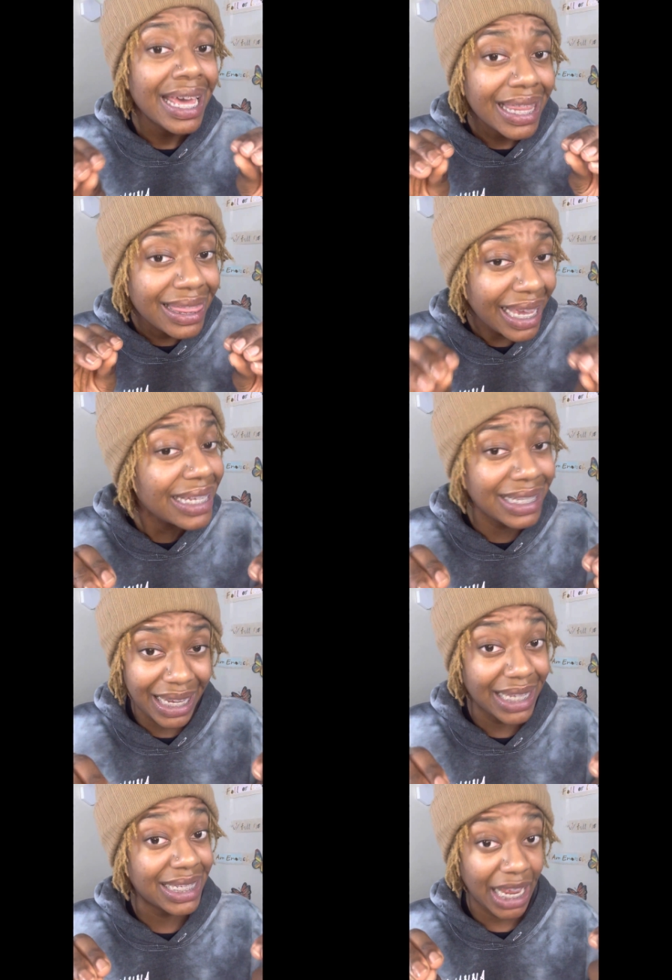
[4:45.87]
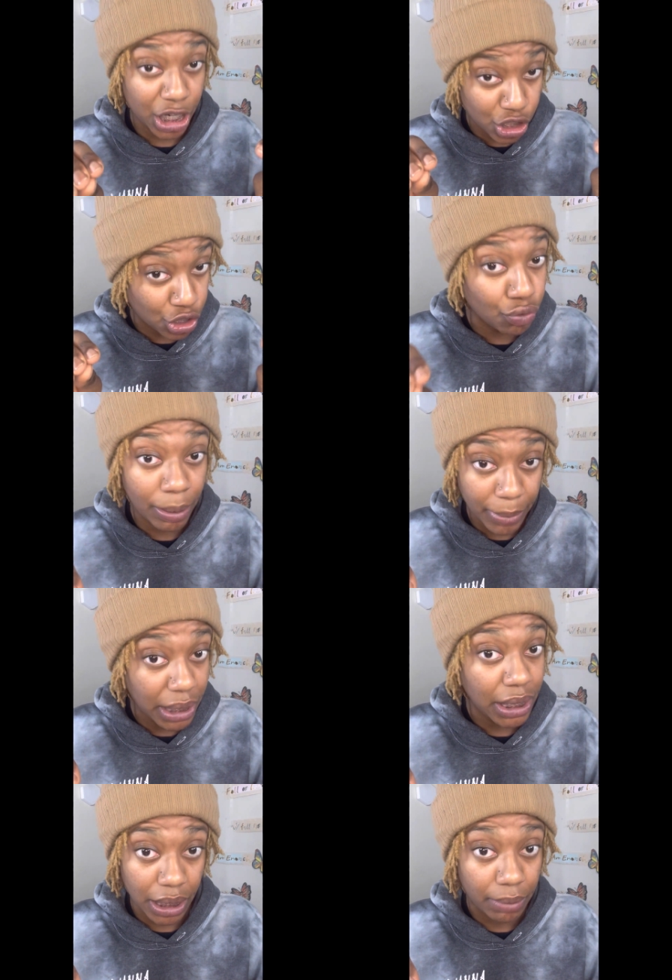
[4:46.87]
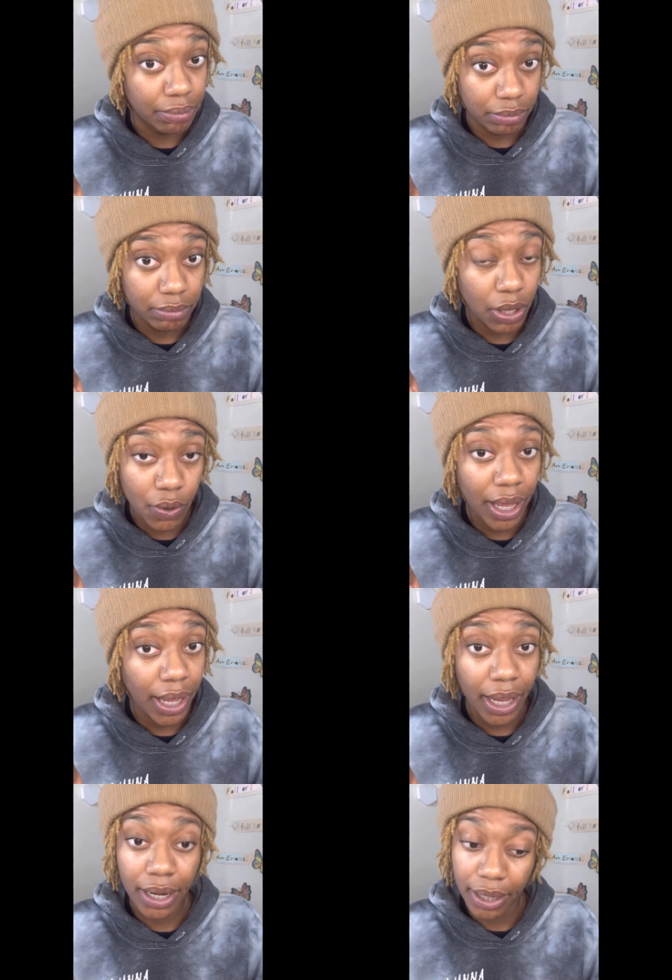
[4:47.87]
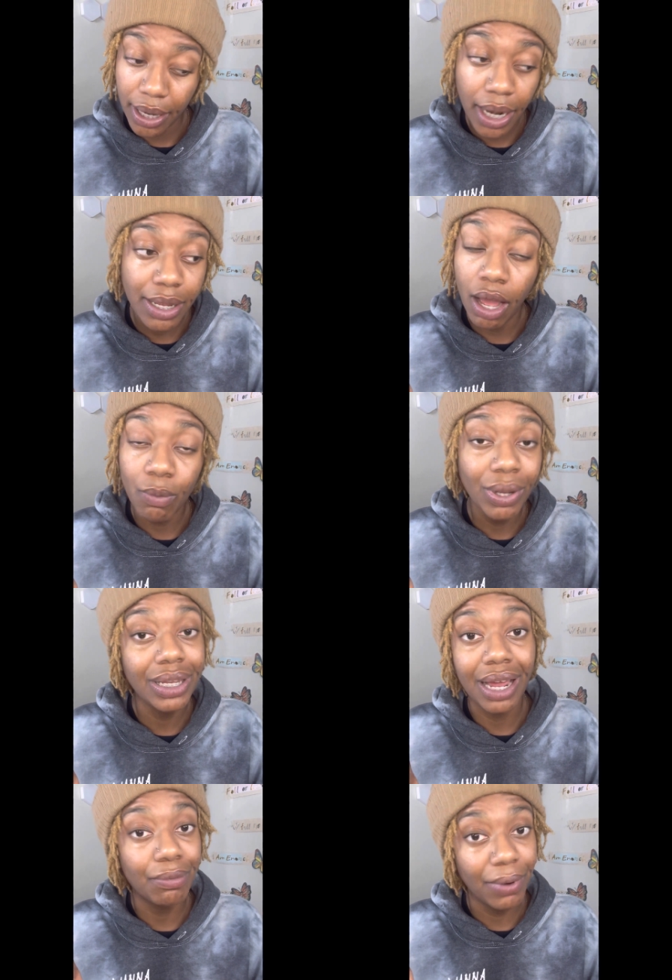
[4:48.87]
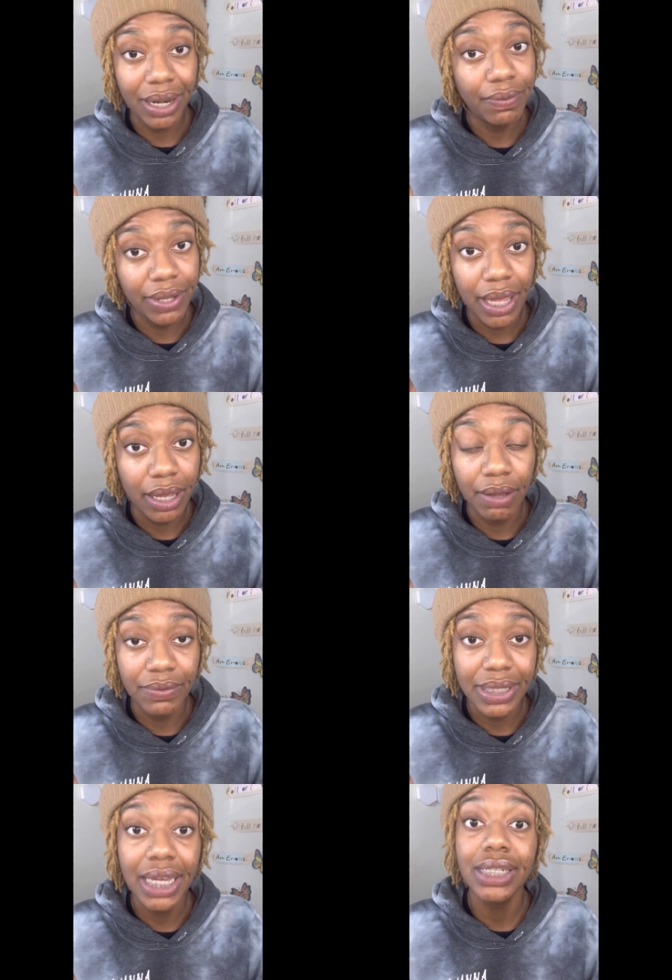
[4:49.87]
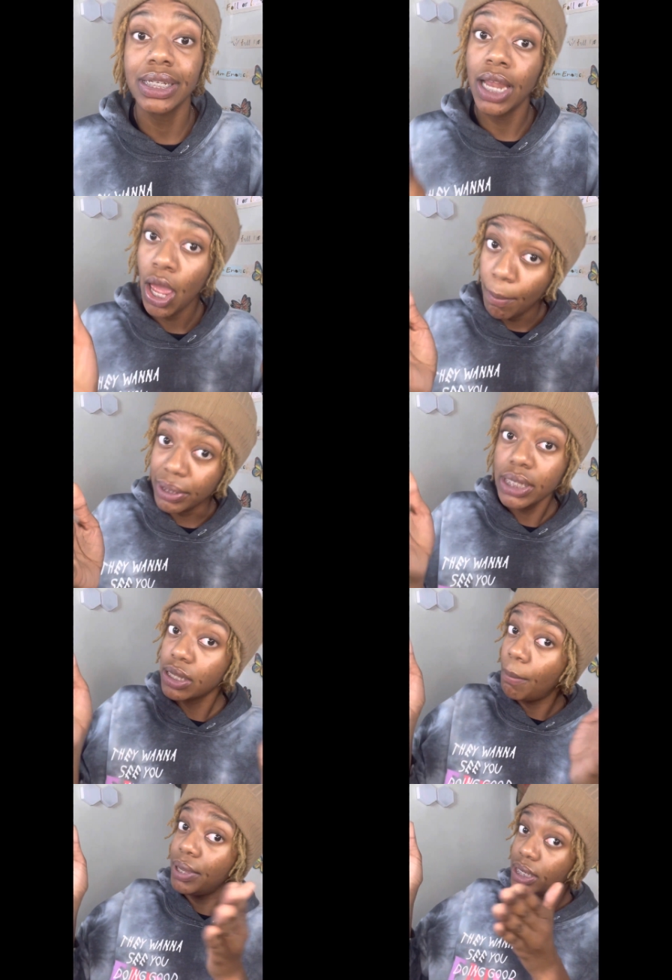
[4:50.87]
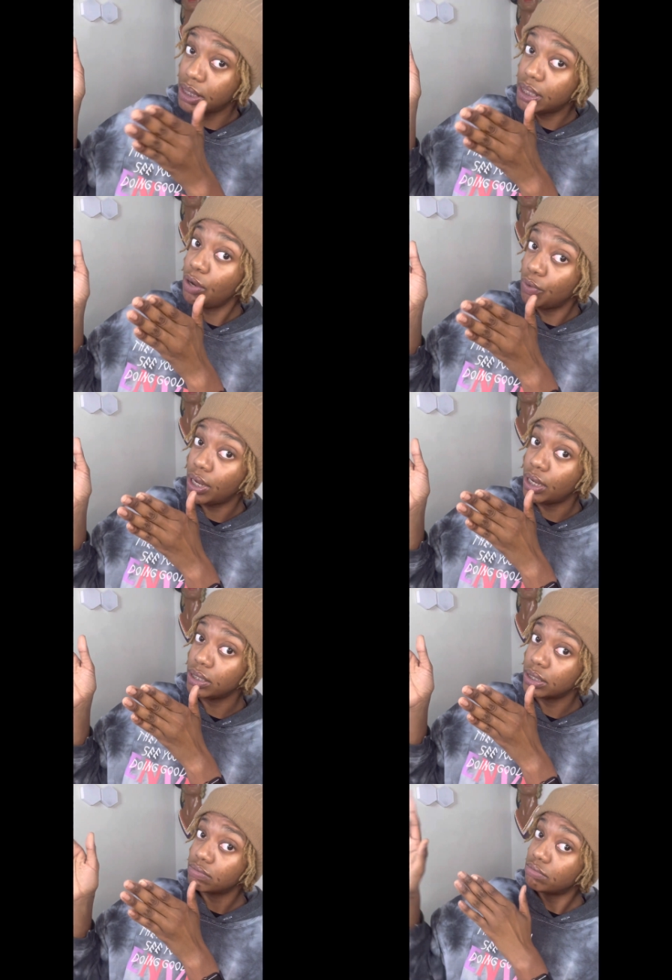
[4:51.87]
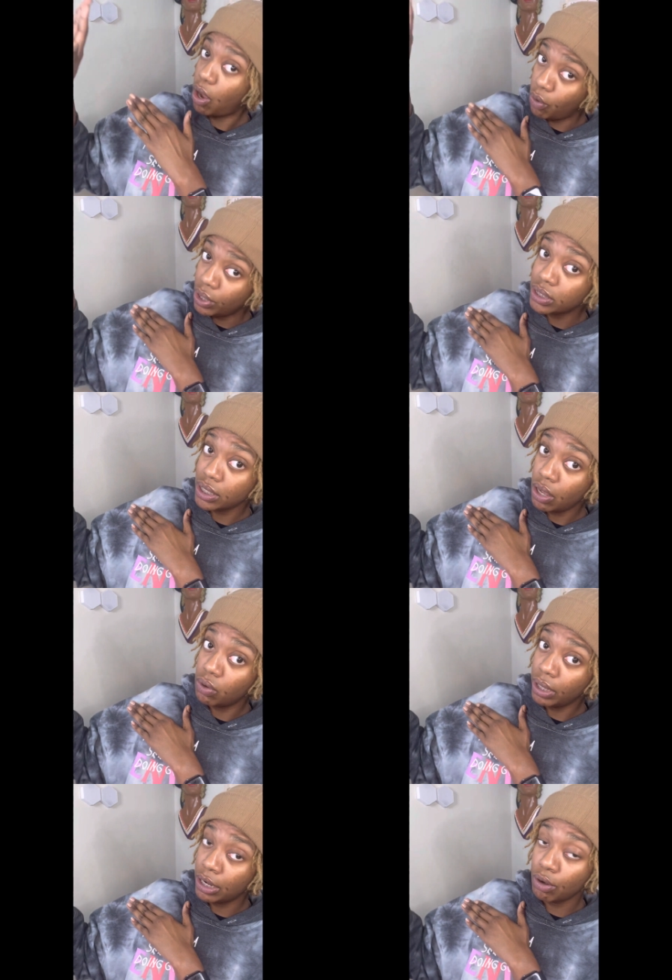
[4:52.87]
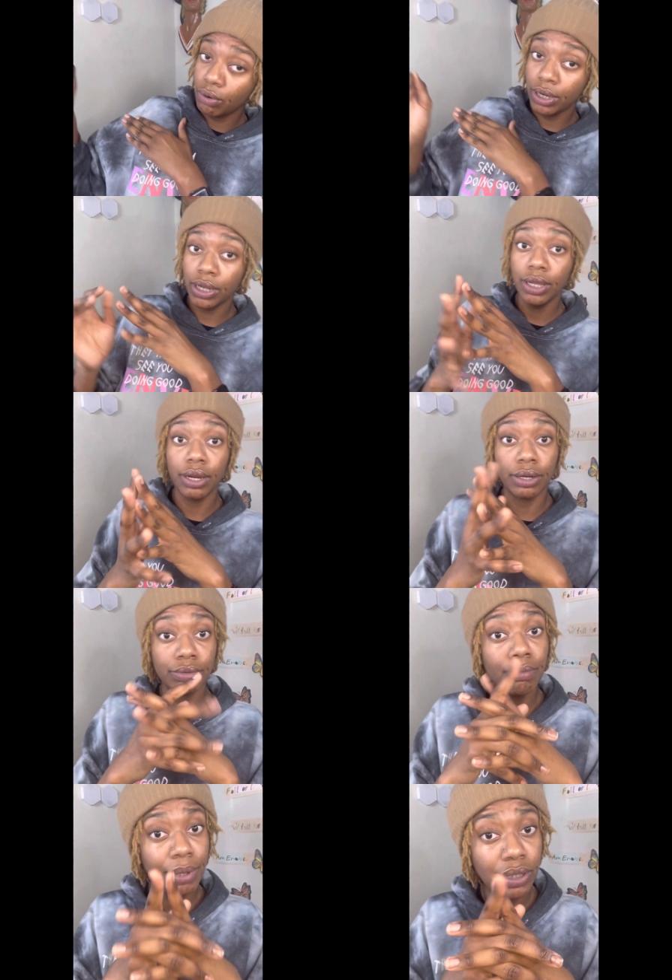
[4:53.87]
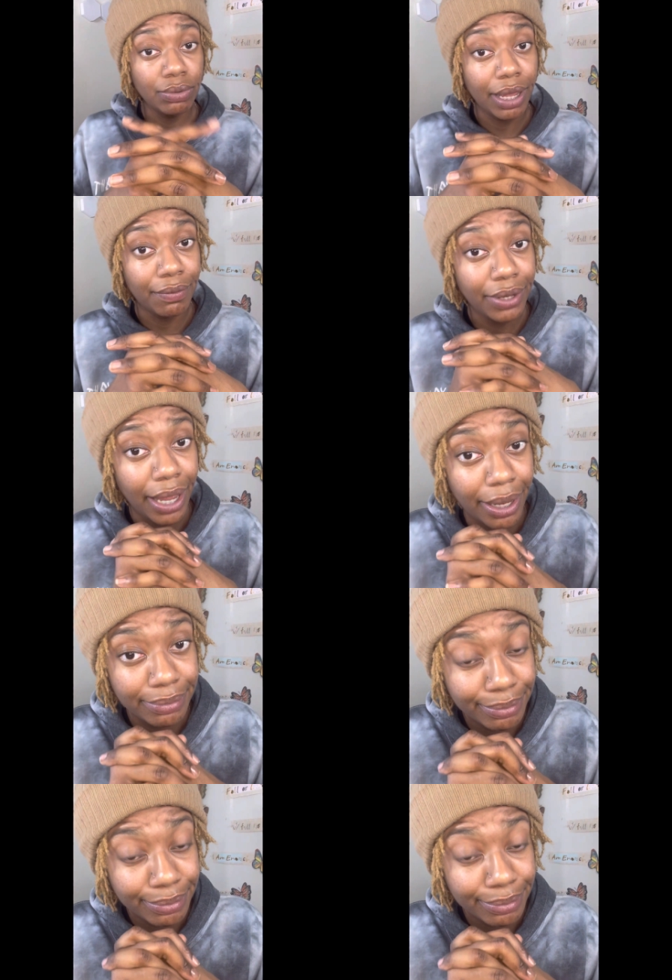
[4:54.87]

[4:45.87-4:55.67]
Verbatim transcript: this gets extremely deep Okay, and a lot of y'all really not ready for that conversation, but this going to be a series on its own later on in the year. Be tuned out for that.